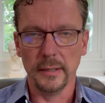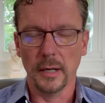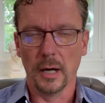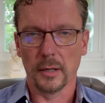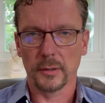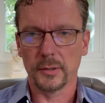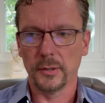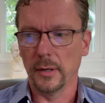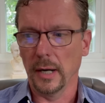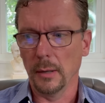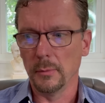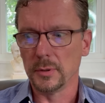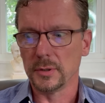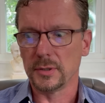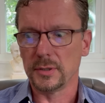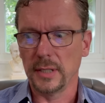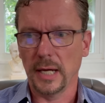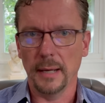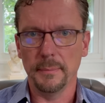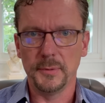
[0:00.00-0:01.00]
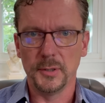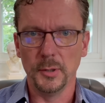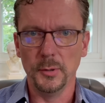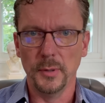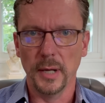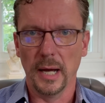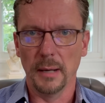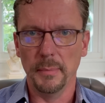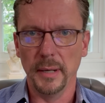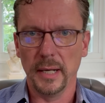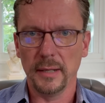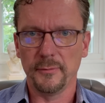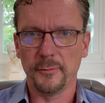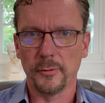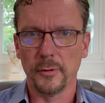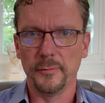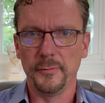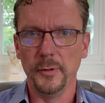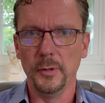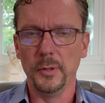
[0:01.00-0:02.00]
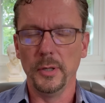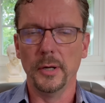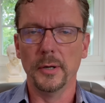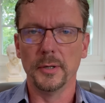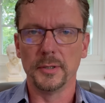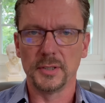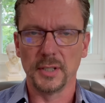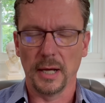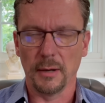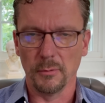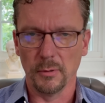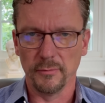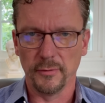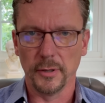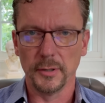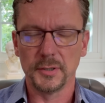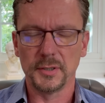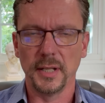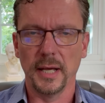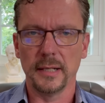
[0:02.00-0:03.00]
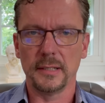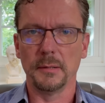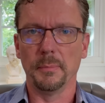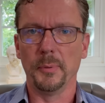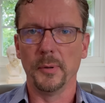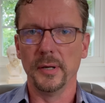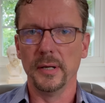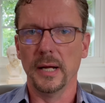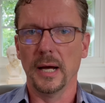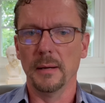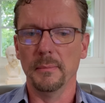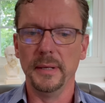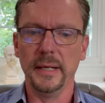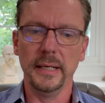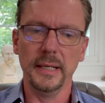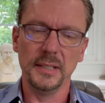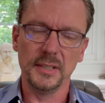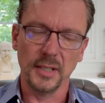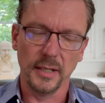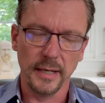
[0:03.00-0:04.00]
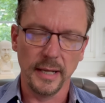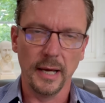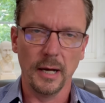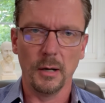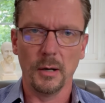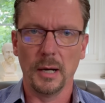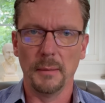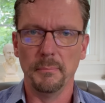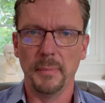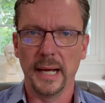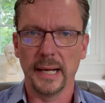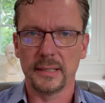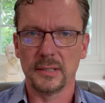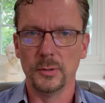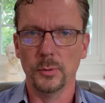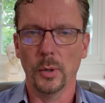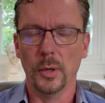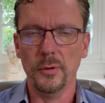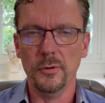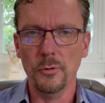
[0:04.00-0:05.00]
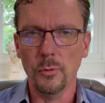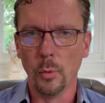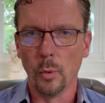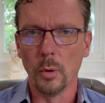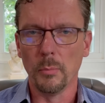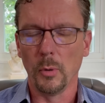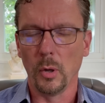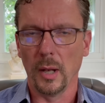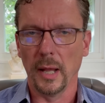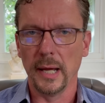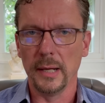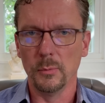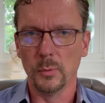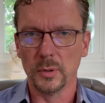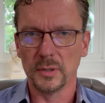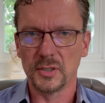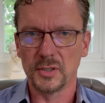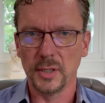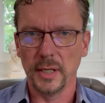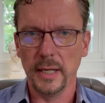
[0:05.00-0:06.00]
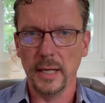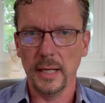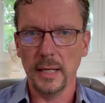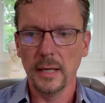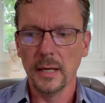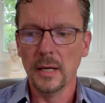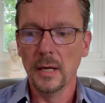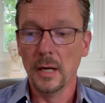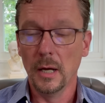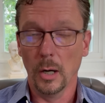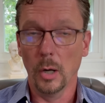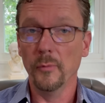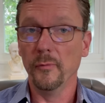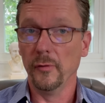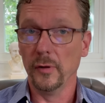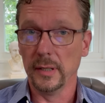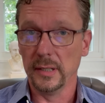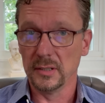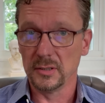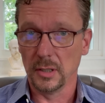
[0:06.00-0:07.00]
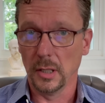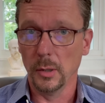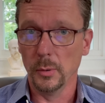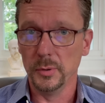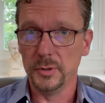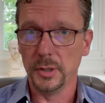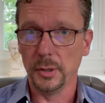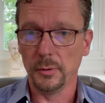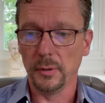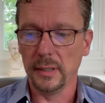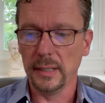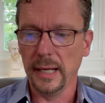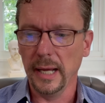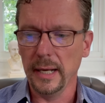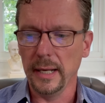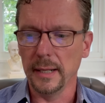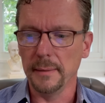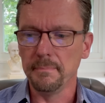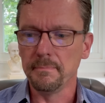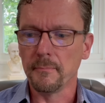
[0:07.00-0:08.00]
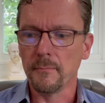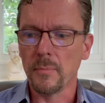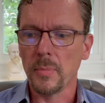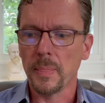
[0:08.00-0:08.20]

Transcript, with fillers: doctor, I was type 2 diabetic for a few years. I reversed that to prediabetes, and now I'm back to a normal A1C, hopefully as low as you can get it.